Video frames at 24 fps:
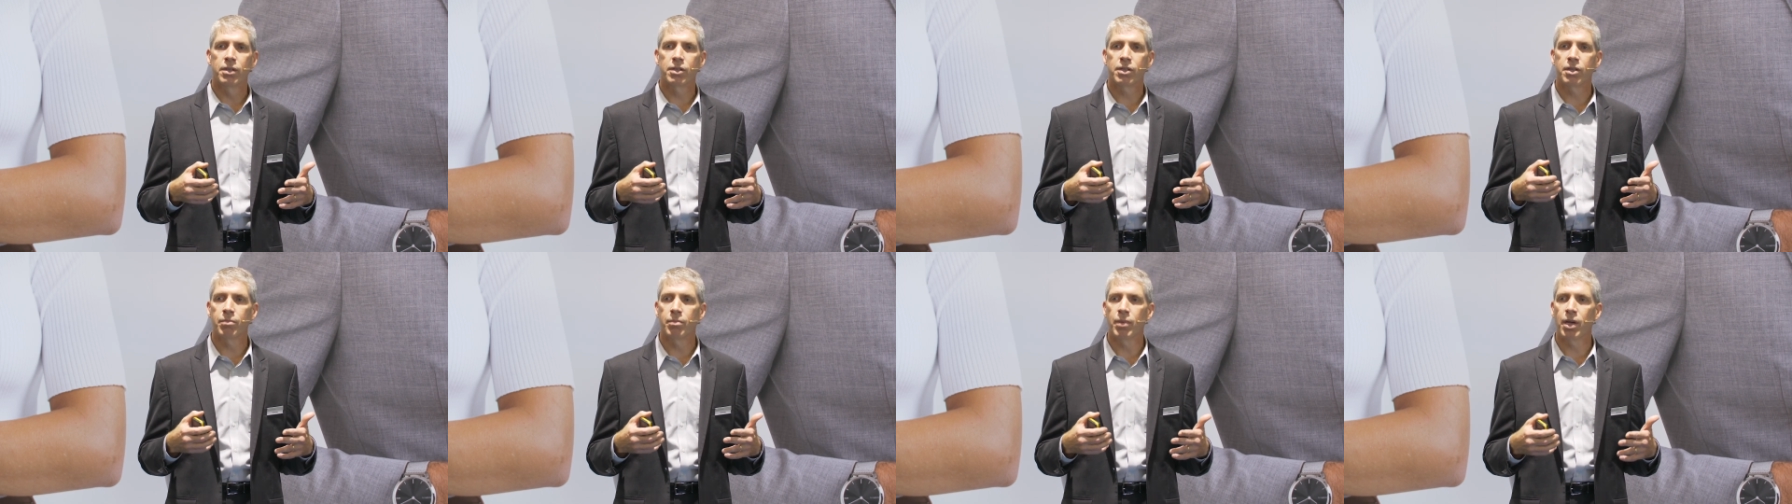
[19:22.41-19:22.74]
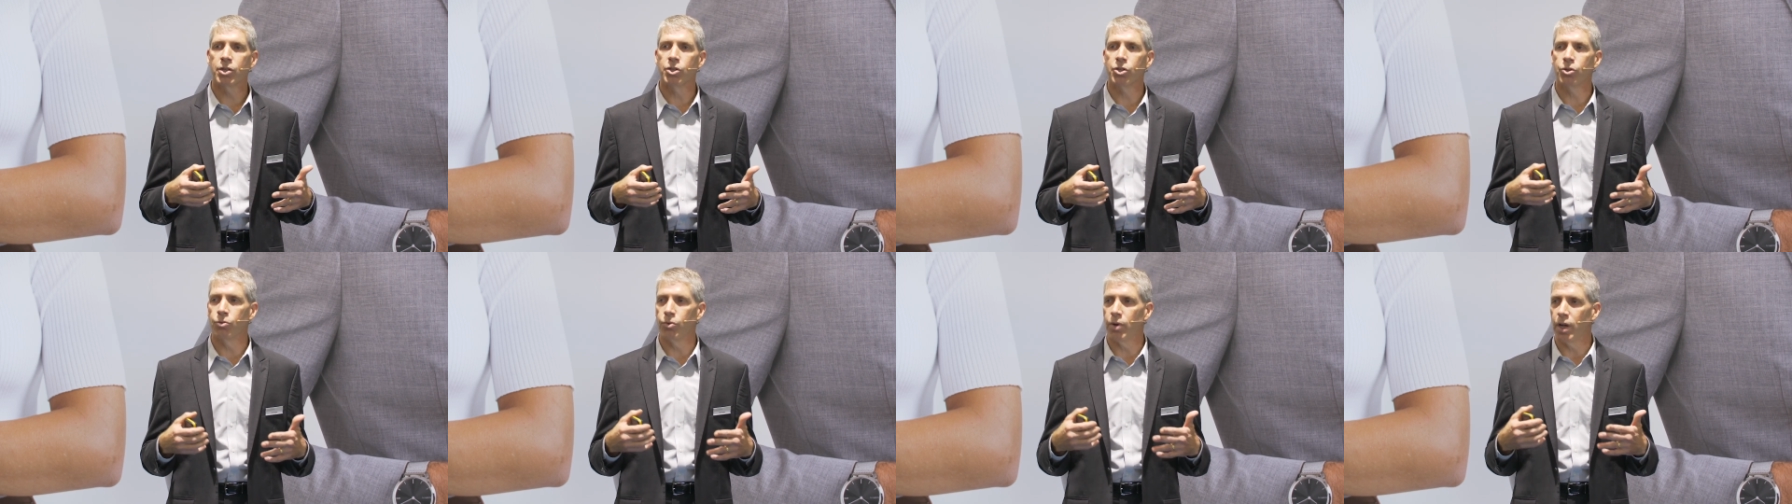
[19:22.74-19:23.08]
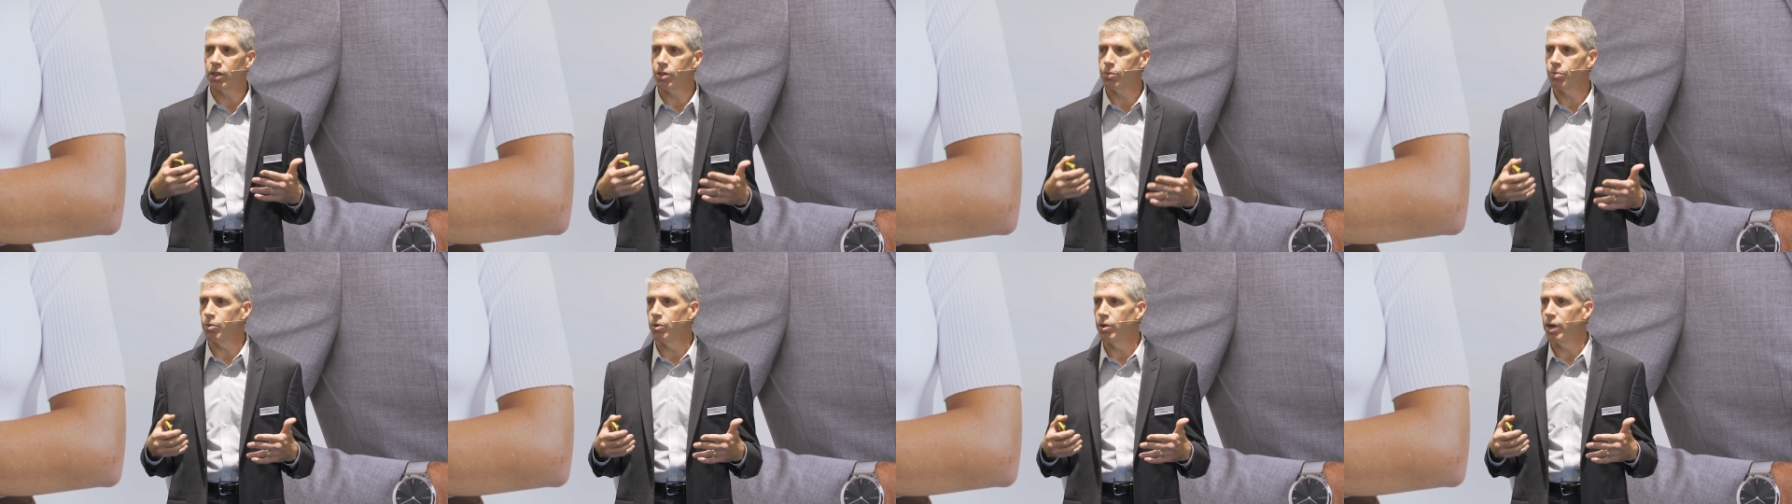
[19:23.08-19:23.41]
to measure
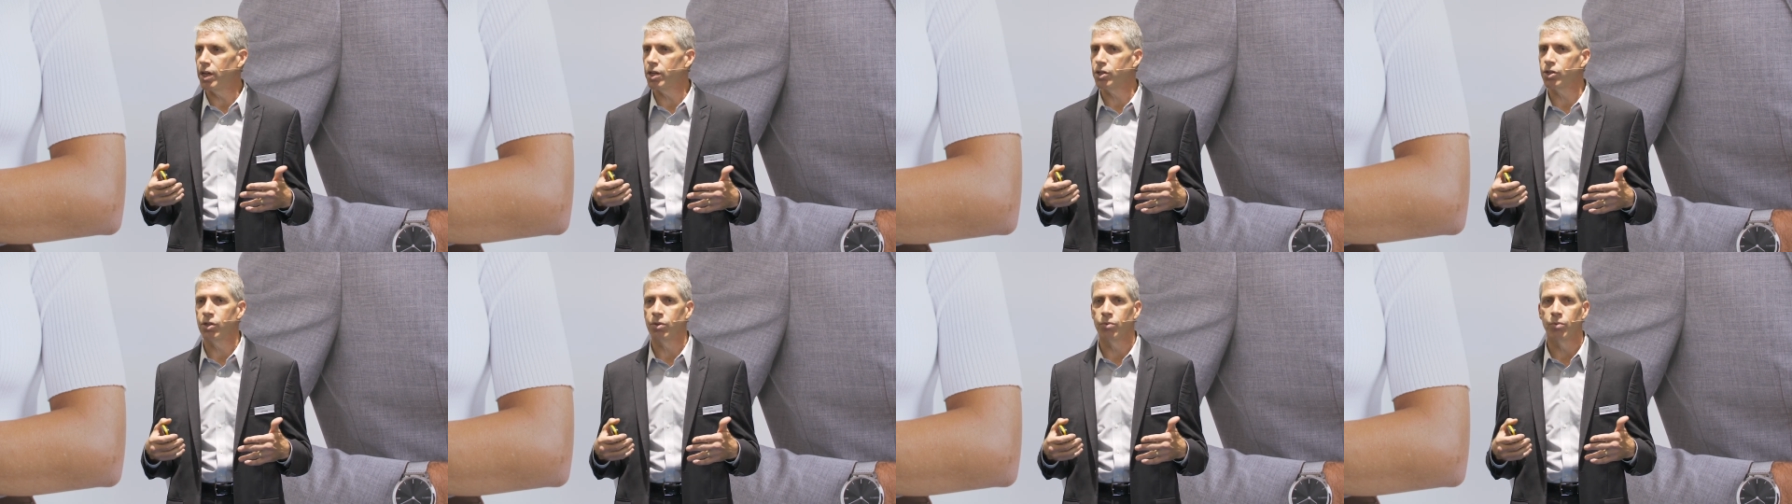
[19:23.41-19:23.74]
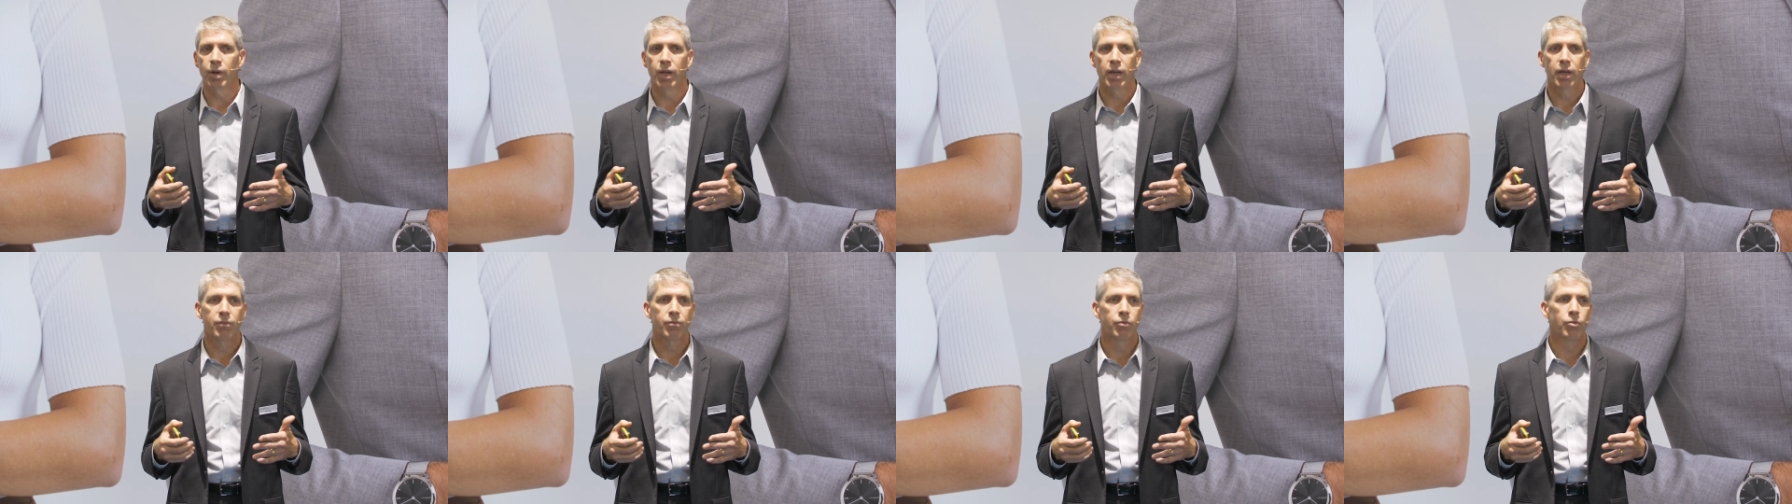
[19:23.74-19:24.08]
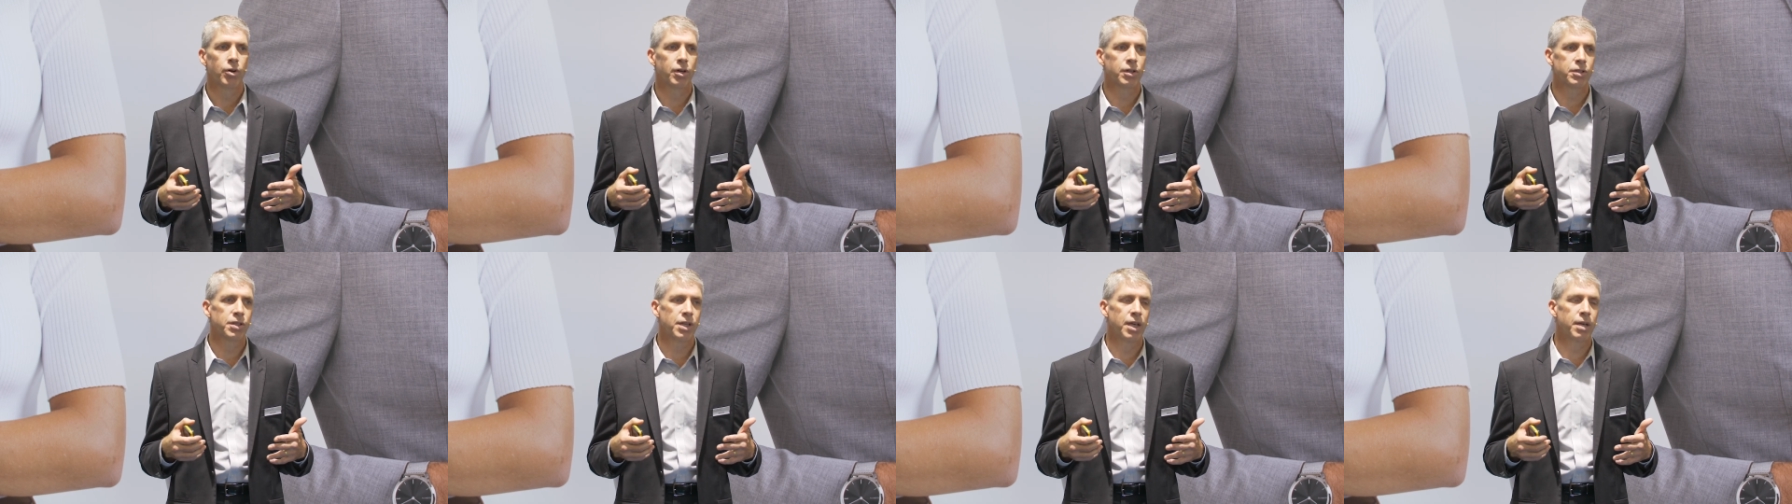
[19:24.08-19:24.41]
respiration rate,
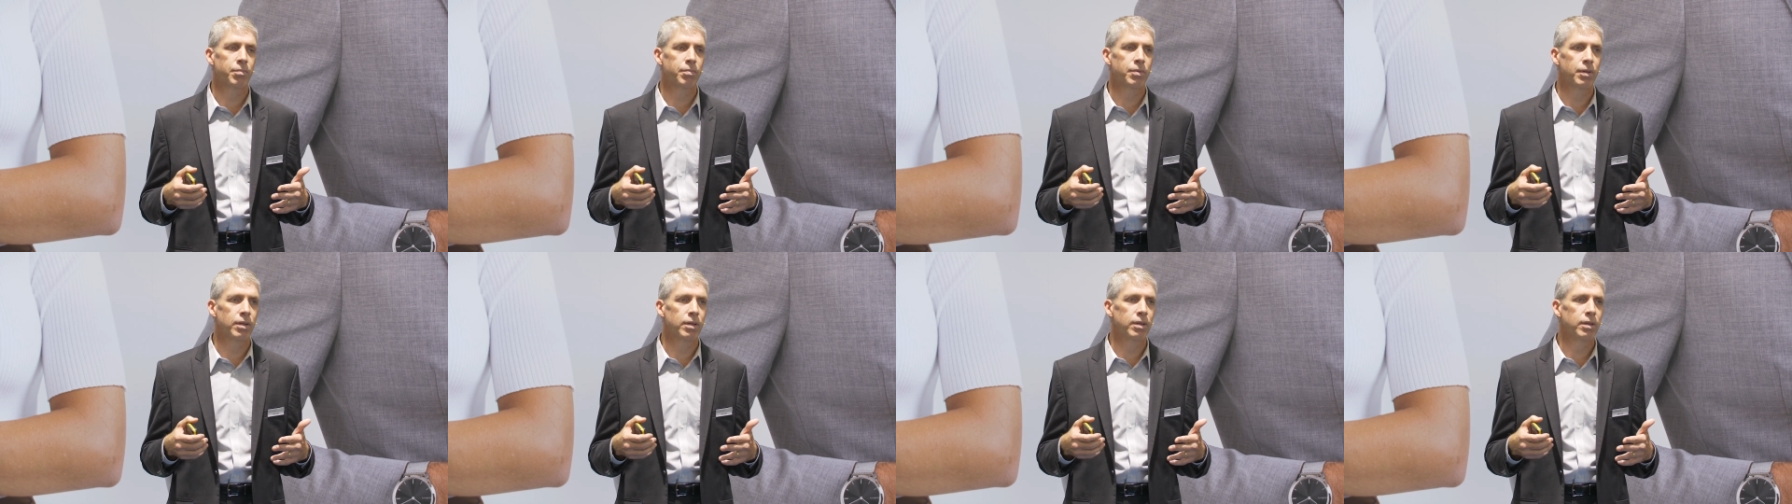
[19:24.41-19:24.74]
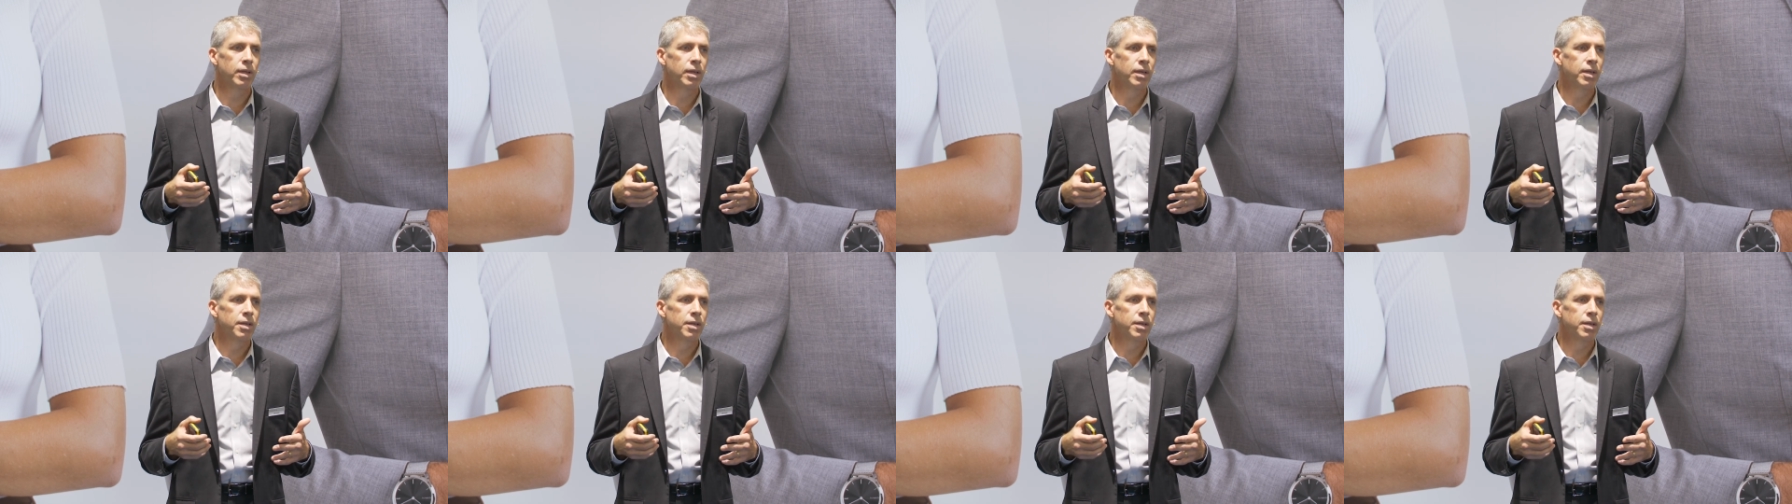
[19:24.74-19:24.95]
for example,